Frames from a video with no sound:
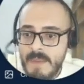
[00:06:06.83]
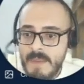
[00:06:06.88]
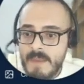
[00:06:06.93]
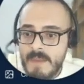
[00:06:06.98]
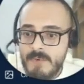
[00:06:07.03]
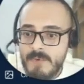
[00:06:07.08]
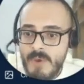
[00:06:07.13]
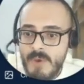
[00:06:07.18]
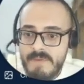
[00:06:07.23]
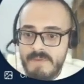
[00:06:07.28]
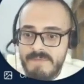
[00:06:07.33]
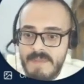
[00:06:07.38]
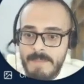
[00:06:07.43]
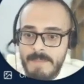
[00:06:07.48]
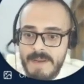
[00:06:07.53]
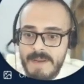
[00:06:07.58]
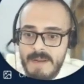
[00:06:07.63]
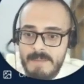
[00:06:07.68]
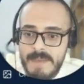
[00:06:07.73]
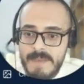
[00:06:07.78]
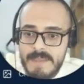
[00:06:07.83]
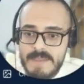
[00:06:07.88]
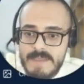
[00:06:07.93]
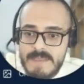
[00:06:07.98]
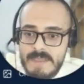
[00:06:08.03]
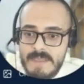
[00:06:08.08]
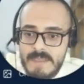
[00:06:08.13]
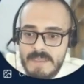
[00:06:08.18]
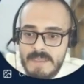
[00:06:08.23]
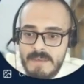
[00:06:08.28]
Let's say if you want to
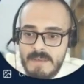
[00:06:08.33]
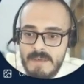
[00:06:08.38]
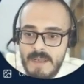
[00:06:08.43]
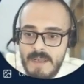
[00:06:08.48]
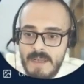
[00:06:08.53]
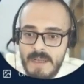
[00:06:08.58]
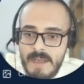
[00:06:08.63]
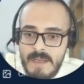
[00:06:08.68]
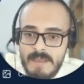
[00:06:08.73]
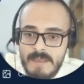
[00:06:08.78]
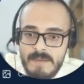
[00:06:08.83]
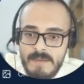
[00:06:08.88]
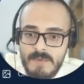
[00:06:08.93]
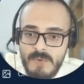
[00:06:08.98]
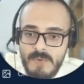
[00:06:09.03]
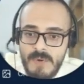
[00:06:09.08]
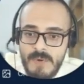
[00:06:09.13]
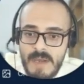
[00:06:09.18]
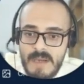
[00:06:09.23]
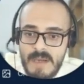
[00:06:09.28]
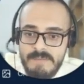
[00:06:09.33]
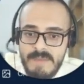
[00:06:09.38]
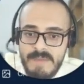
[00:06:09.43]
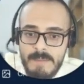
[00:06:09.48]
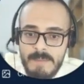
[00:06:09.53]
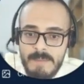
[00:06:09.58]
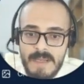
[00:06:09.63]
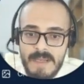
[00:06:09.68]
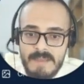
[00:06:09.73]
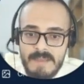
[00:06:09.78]
generate for LinkedIn and
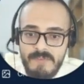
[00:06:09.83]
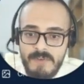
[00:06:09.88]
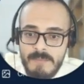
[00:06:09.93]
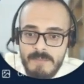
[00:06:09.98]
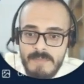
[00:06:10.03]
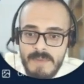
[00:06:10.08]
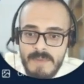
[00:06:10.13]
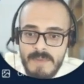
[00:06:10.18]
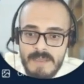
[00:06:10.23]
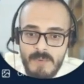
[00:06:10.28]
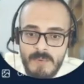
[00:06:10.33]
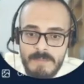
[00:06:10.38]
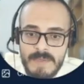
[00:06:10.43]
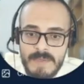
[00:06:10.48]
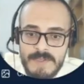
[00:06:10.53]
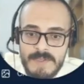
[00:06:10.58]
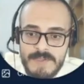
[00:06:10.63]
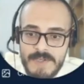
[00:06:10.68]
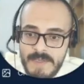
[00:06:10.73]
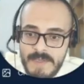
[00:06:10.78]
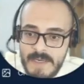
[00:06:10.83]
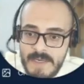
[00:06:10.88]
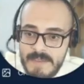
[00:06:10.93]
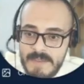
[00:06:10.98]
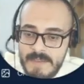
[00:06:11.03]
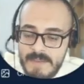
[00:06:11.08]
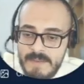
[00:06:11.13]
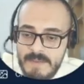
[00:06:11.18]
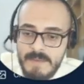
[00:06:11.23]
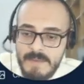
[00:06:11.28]
Facebook, just unclick
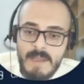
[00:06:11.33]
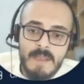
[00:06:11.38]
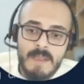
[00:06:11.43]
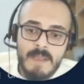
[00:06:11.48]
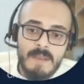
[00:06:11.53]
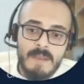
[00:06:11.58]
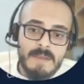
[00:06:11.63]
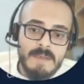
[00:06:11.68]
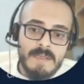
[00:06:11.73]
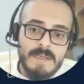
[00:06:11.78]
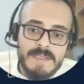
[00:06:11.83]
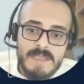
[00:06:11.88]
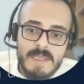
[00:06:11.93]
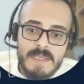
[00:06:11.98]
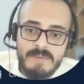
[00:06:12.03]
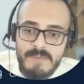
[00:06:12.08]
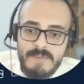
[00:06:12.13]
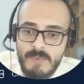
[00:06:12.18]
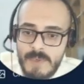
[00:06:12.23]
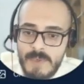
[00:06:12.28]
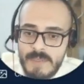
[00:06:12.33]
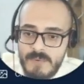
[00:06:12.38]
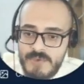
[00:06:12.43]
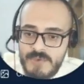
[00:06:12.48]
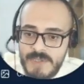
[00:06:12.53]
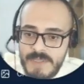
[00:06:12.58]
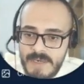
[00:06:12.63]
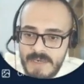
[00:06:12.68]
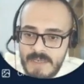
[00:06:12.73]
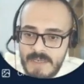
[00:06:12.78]
Instagram and Twitter and hit
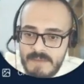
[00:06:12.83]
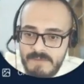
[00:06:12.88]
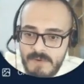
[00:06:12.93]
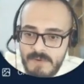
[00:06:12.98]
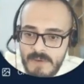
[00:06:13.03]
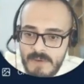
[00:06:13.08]
generate.